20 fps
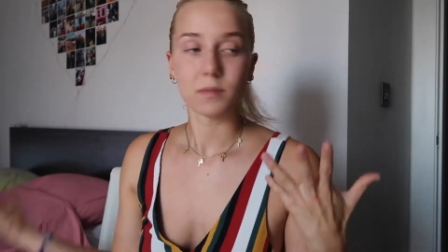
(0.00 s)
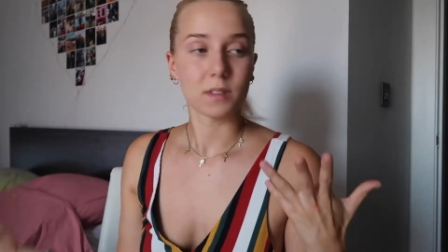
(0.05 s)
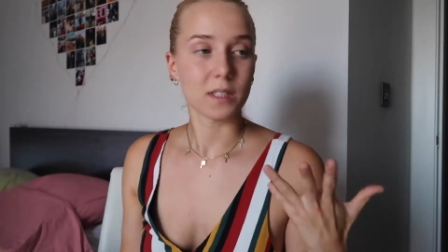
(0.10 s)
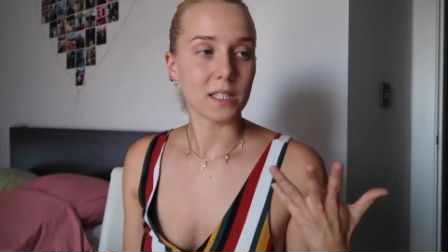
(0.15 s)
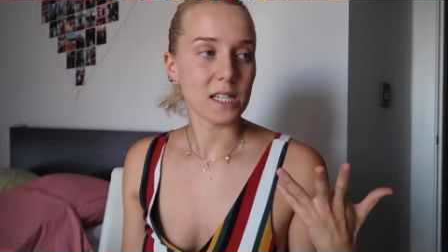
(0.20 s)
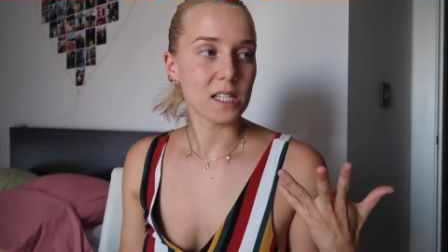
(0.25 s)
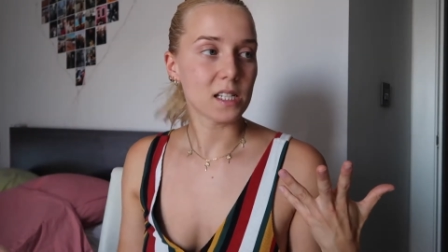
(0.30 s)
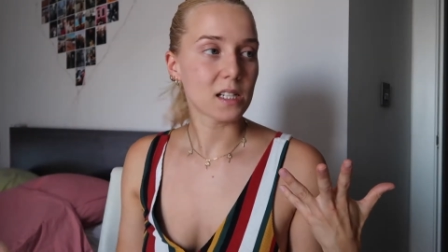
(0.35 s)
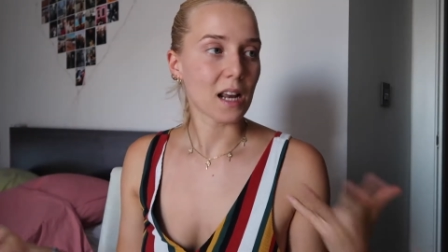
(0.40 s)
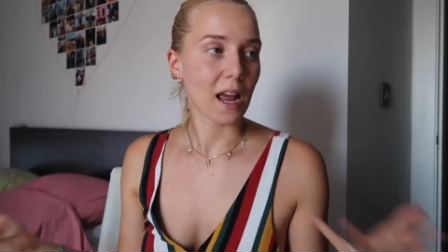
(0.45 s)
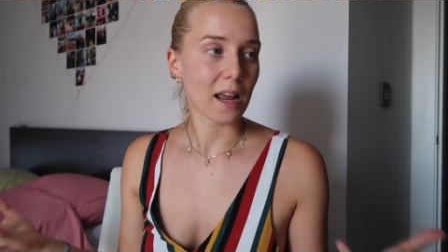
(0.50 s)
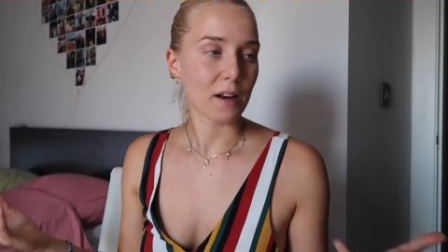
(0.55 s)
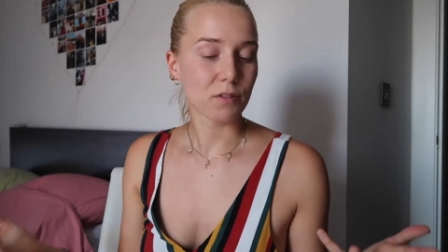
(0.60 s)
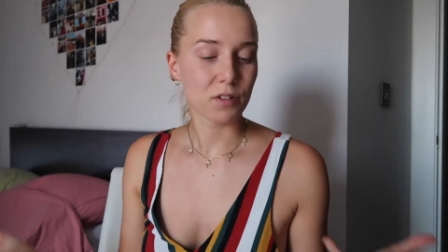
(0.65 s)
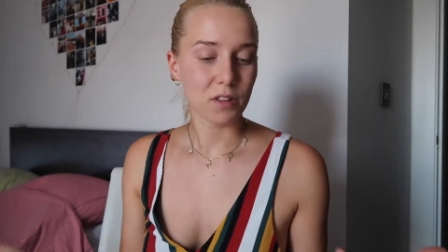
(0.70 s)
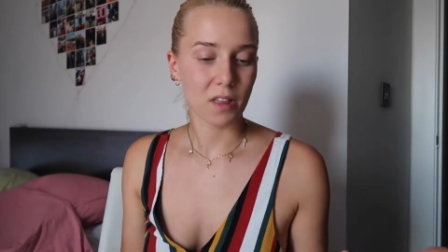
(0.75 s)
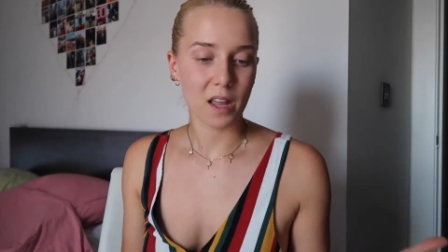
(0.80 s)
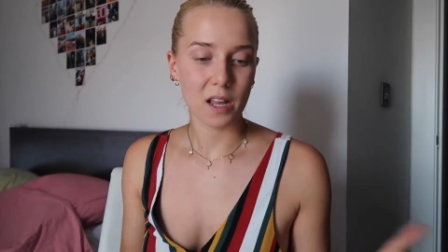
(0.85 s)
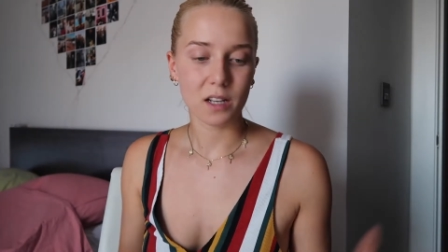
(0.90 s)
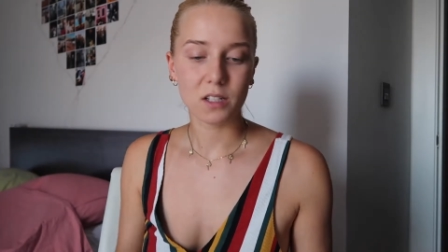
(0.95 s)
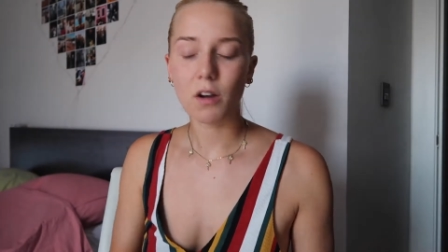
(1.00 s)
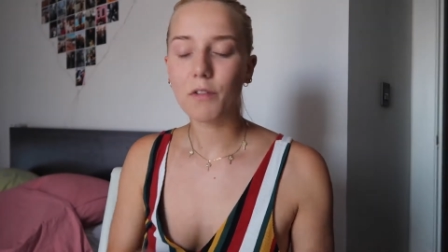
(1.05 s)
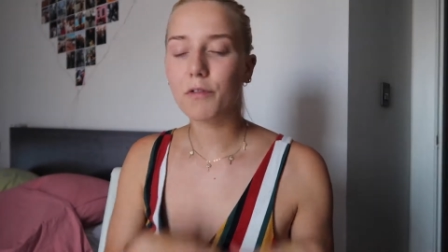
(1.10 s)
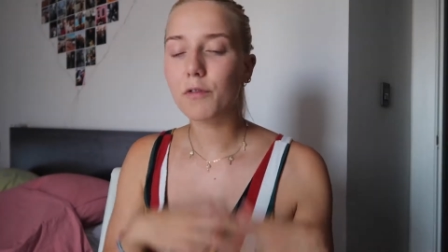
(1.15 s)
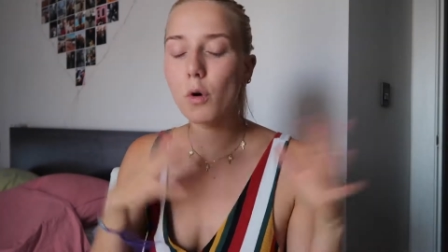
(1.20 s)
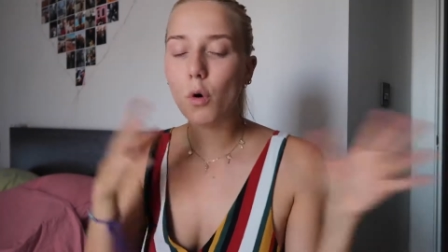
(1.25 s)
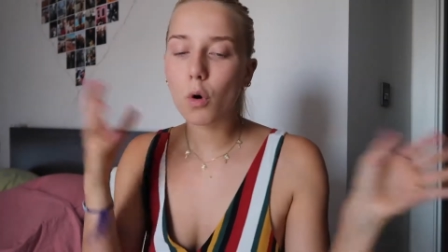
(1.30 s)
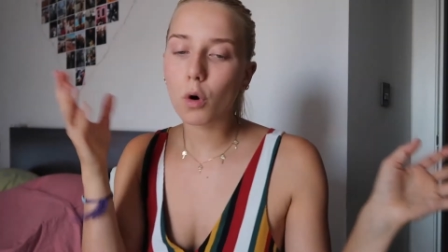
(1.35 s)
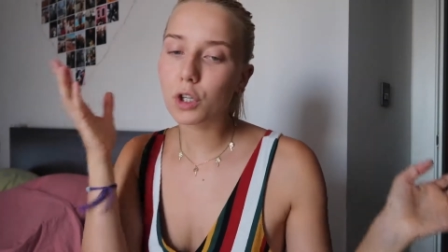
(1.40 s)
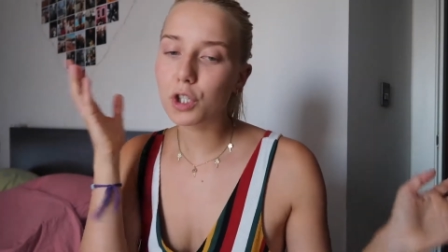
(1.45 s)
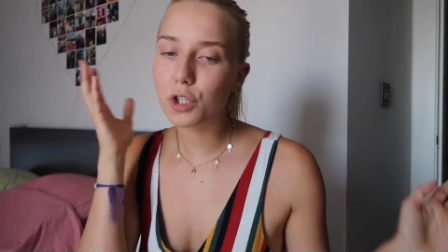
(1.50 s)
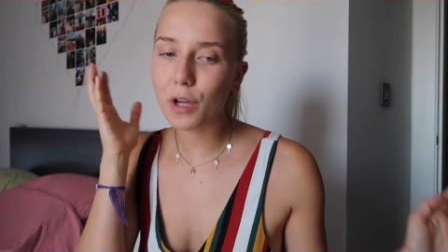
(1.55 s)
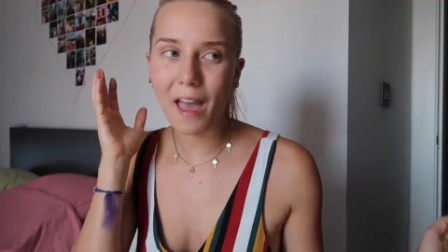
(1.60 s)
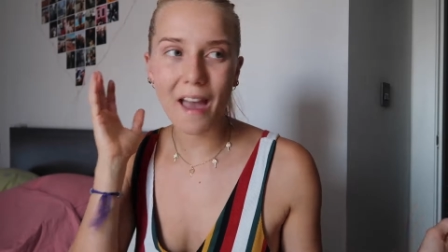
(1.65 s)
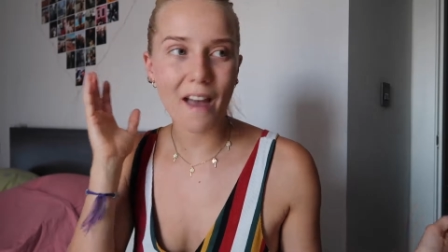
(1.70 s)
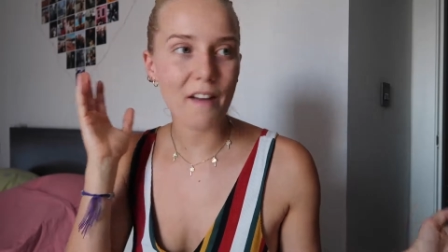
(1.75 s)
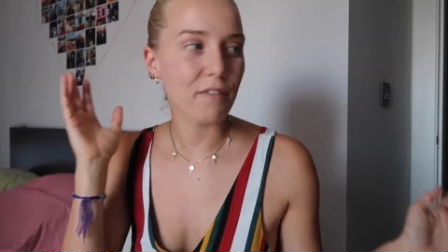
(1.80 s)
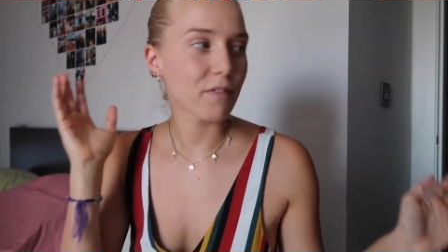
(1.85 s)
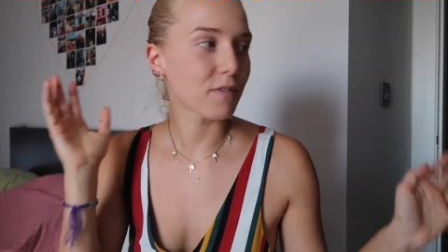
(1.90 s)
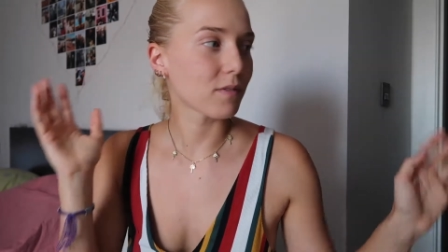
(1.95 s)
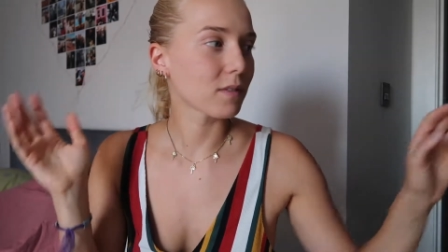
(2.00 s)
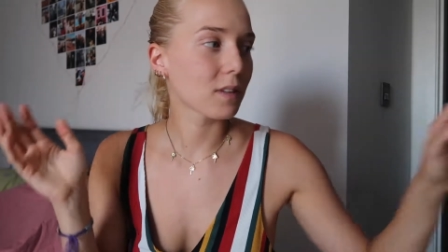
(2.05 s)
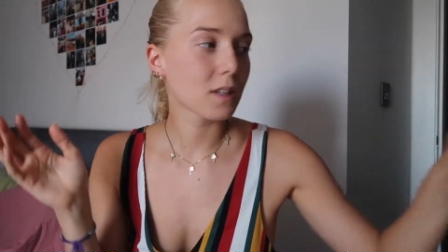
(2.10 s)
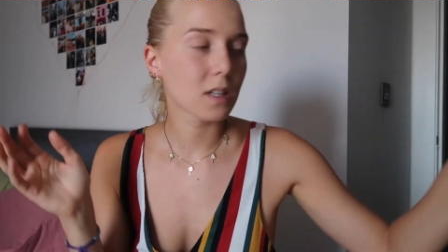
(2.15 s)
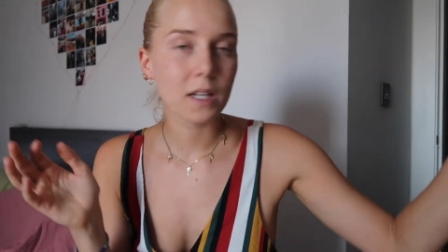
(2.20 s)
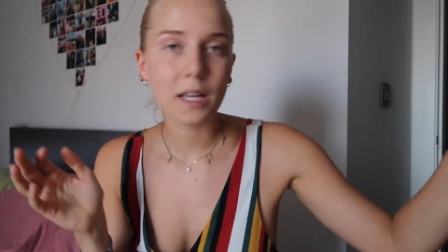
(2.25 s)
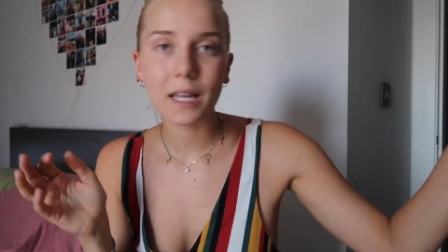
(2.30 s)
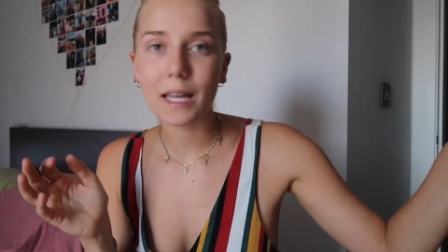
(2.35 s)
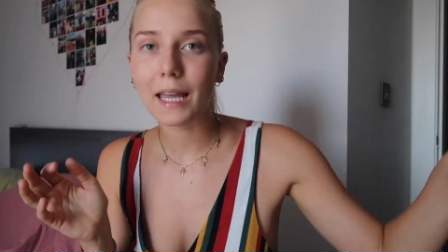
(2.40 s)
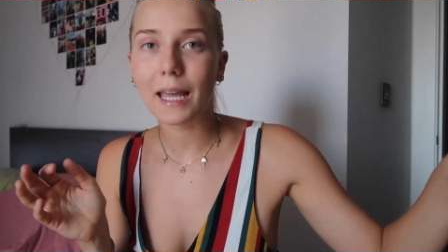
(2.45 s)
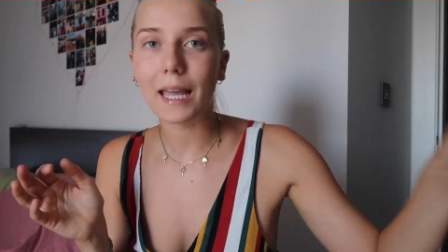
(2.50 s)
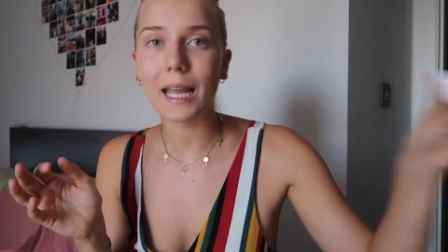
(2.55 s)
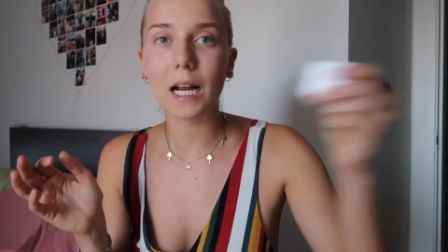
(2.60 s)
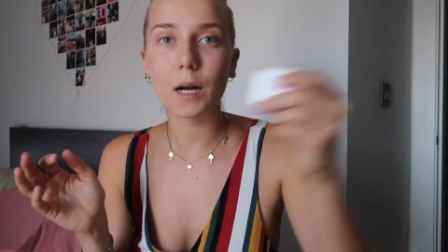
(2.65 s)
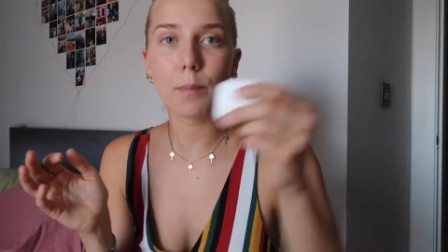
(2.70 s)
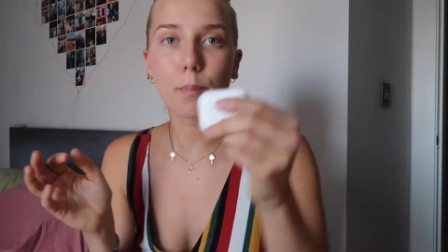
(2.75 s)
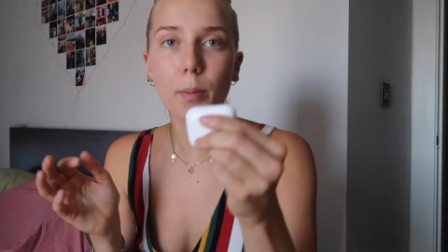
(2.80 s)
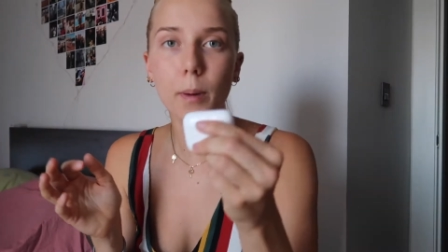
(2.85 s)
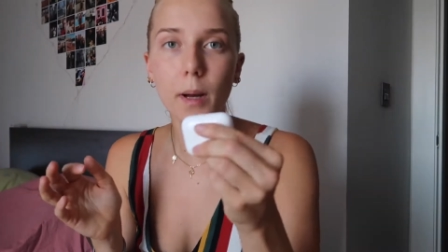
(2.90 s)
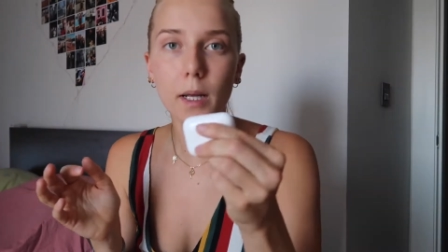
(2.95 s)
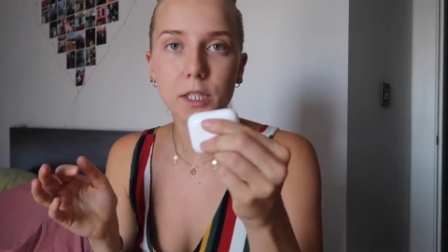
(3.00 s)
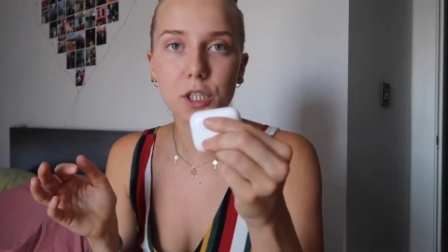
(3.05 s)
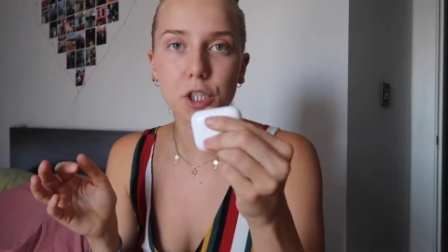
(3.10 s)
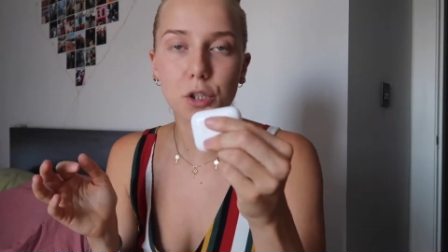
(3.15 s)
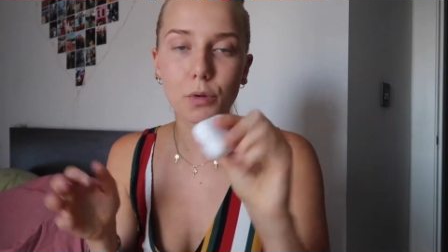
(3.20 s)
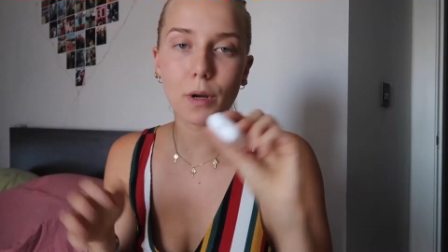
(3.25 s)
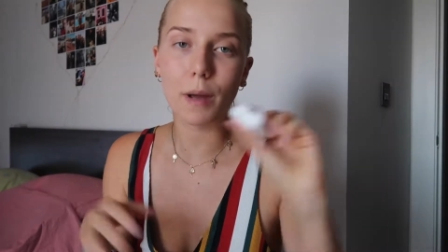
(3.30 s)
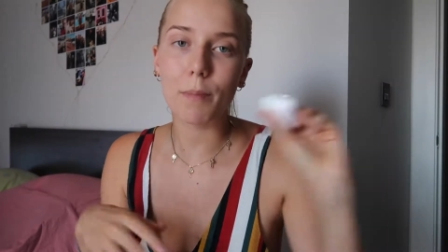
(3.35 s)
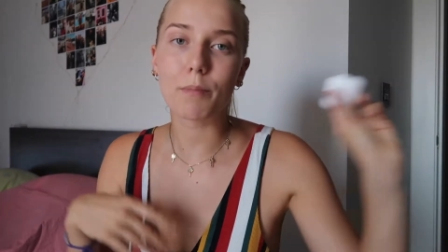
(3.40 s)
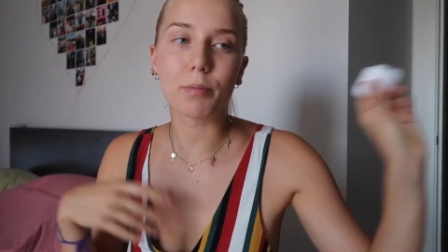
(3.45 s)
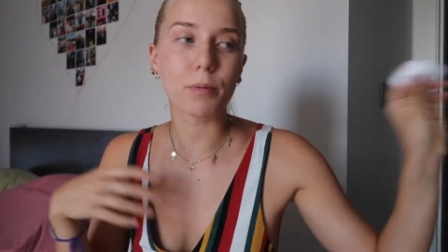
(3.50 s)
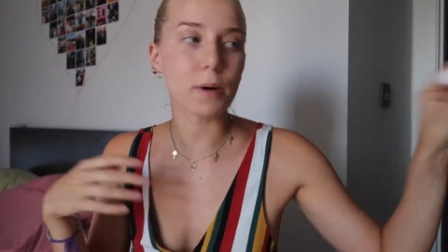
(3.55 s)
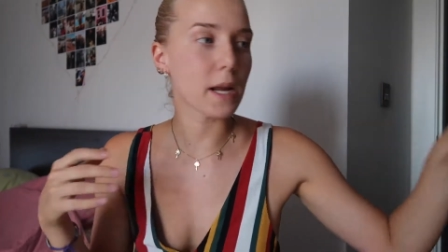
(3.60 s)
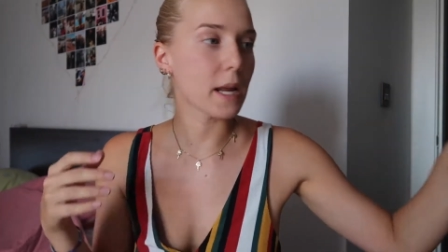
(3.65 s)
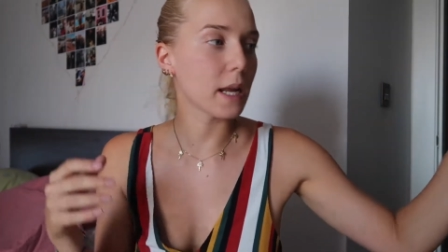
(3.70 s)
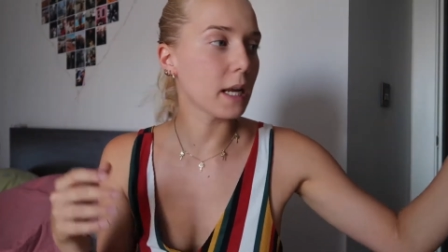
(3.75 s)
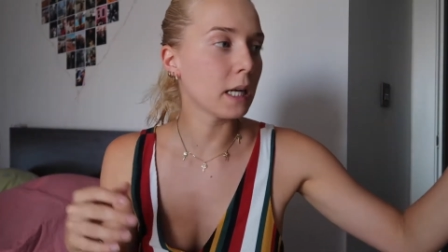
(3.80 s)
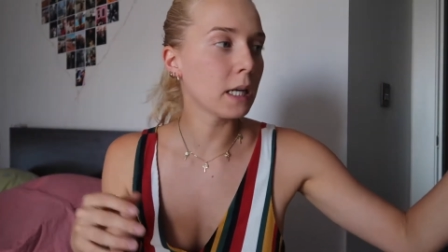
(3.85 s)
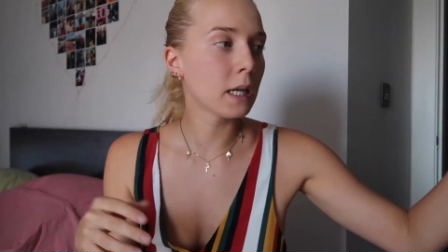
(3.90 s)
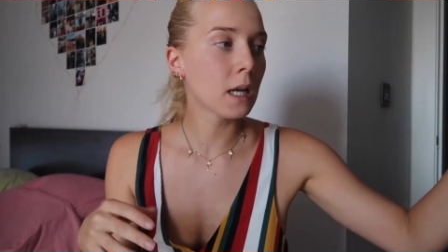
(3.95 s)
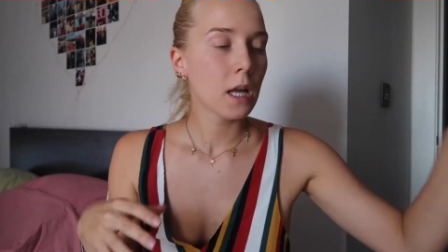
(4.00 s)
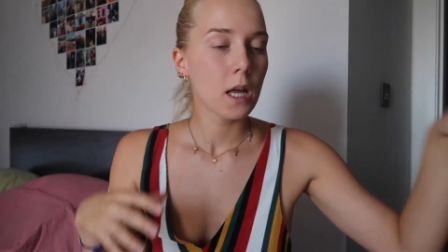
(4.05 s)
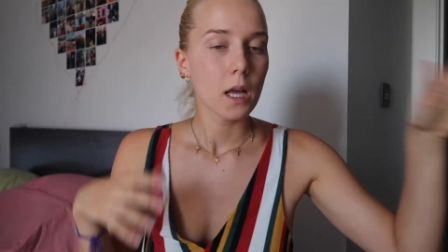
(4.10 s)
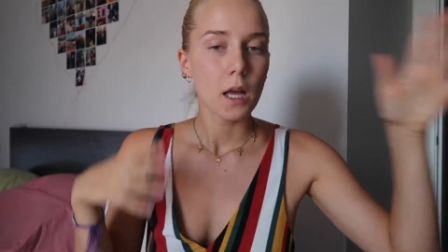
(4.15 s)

these kind of things. Of course, you have earpods you can bring,